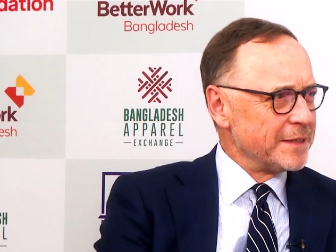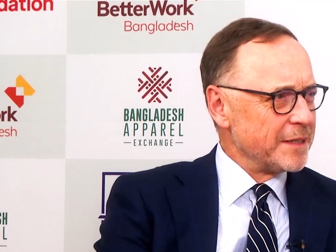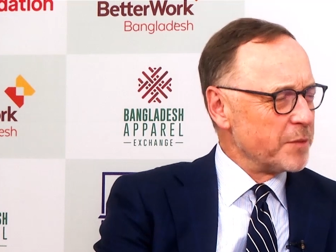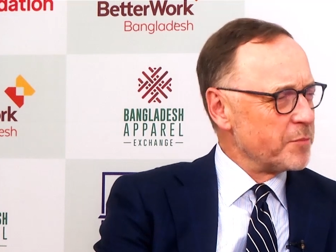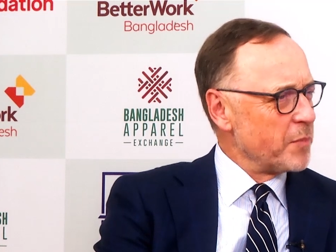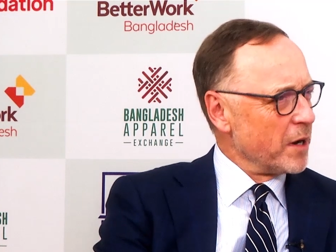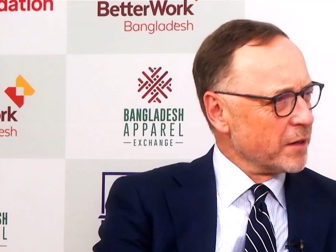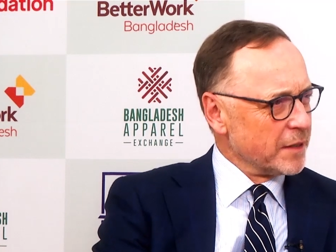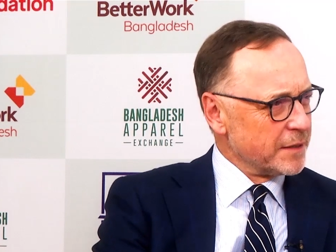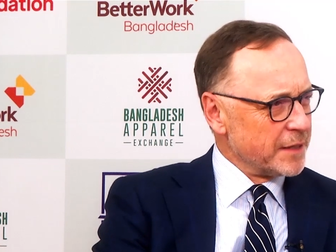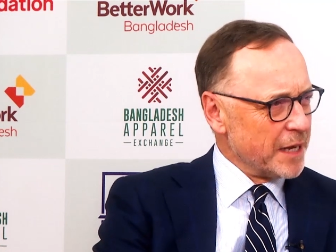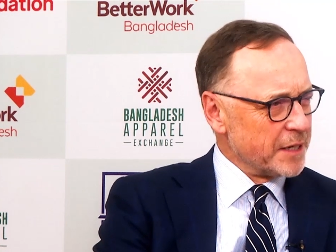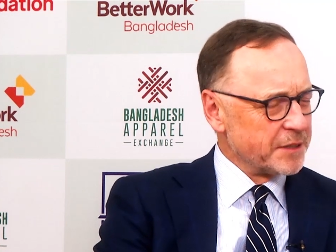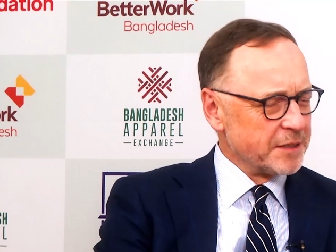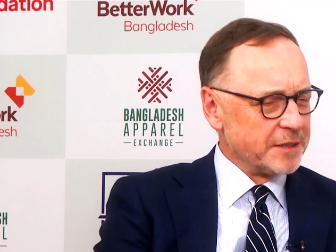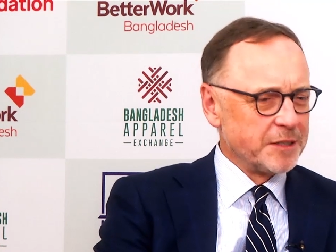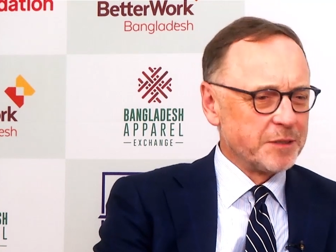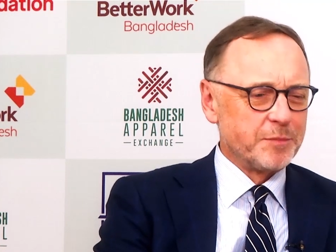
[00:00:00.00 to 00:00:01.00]
that
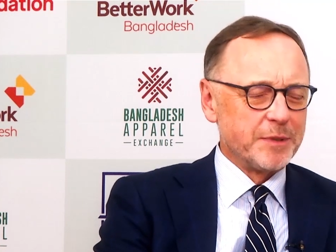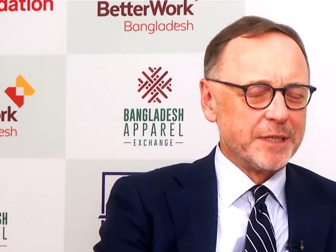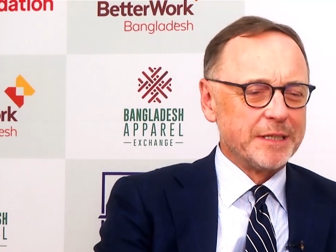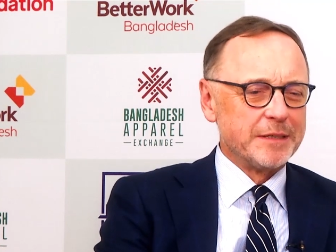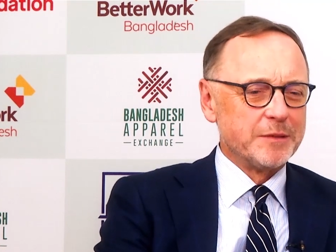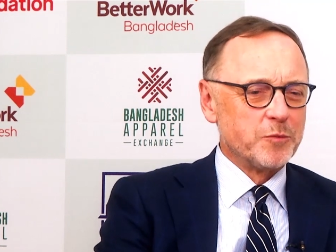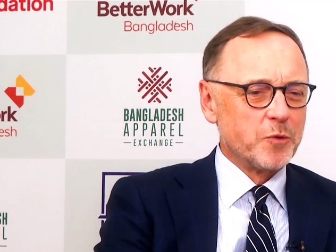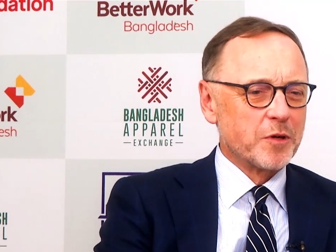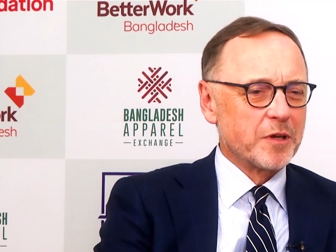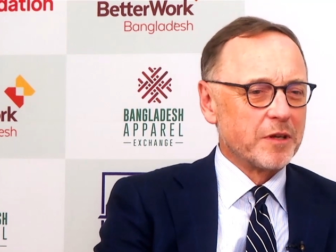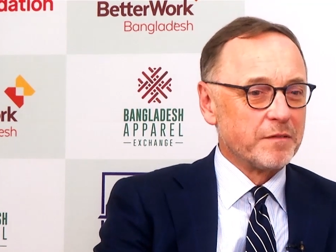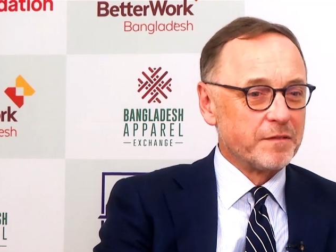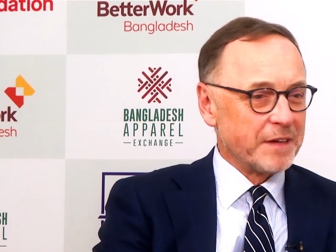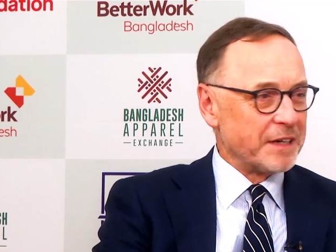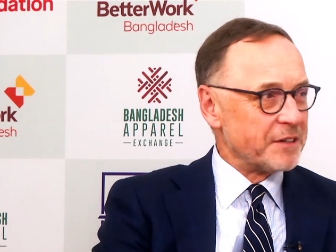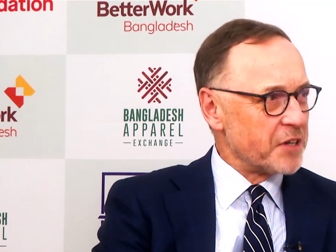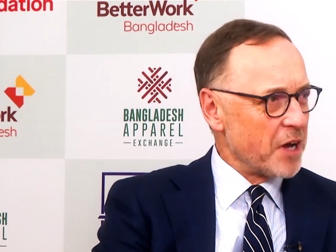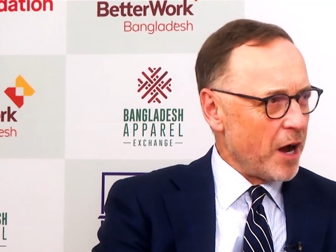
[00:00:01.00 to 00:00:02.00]
Bangladesh has been working
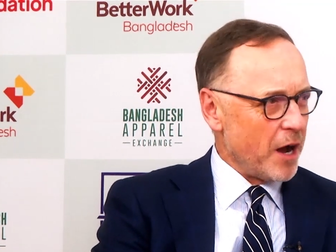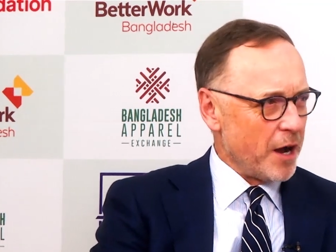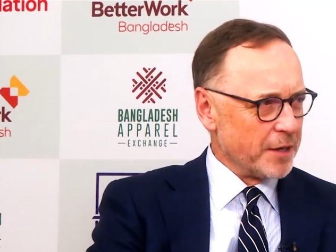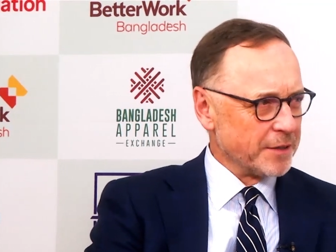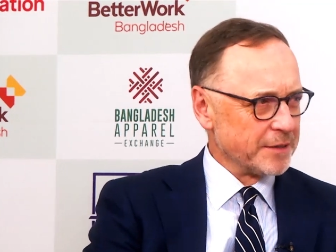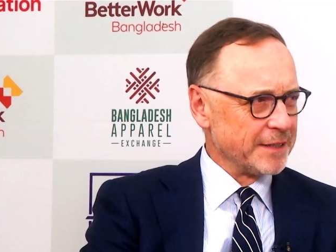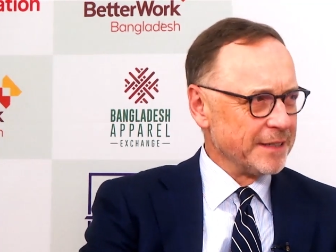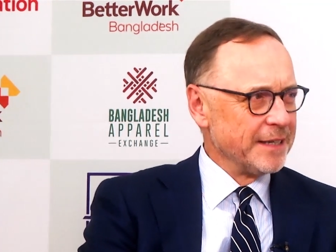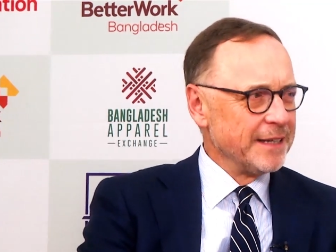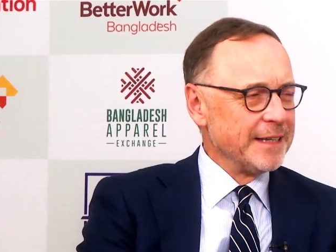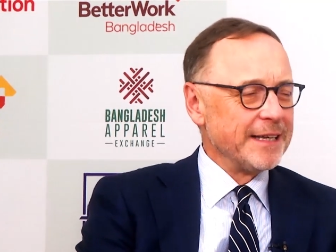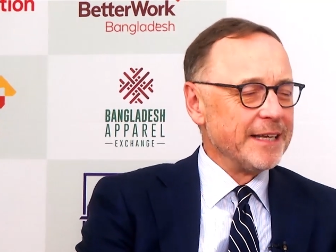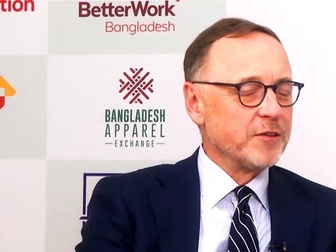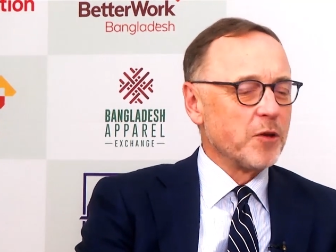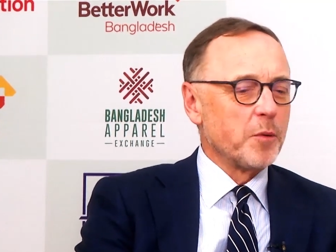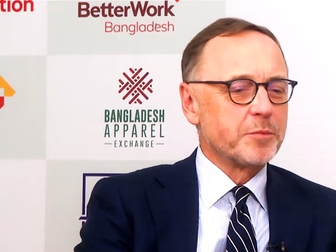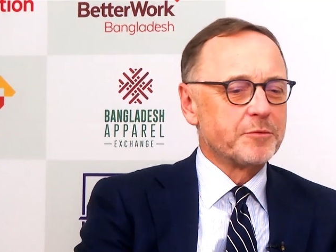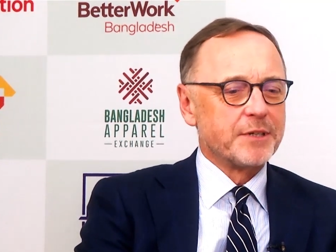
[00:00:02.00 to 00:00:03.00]
very hard
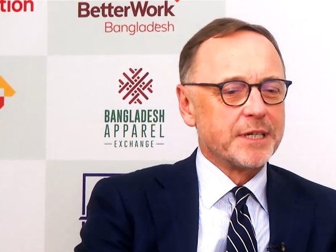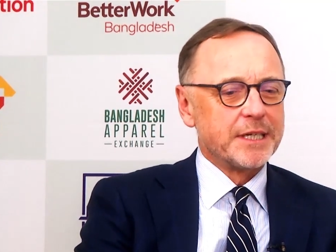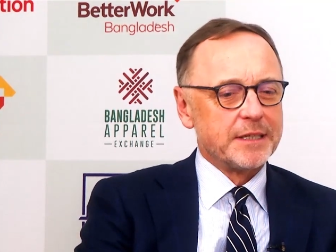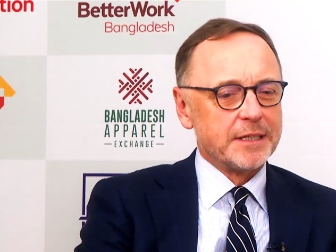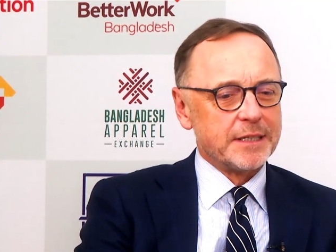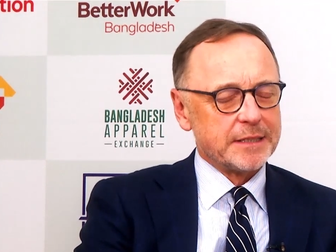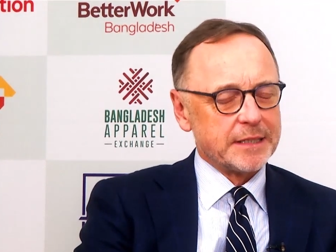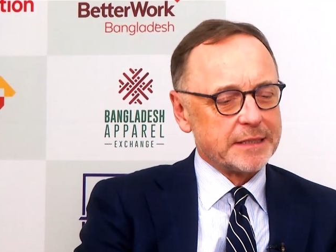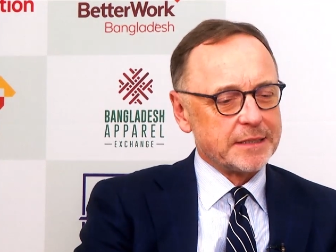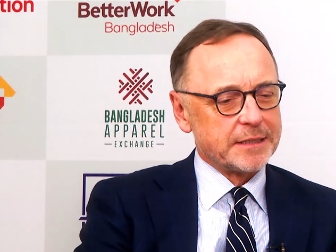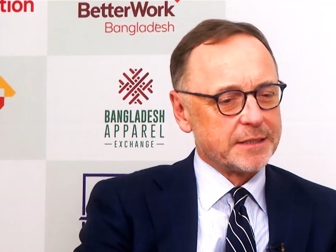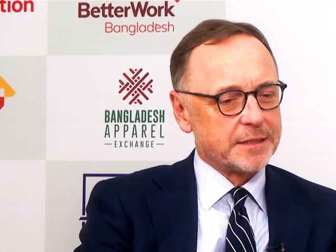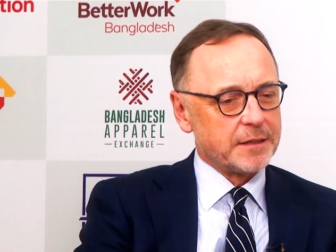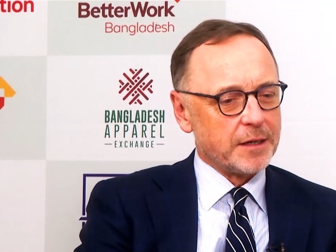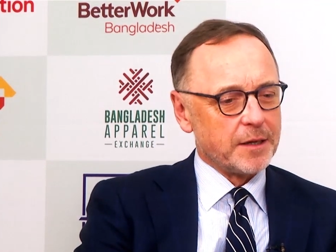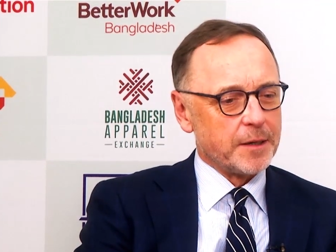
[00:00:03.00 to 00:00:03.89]
in upgrading its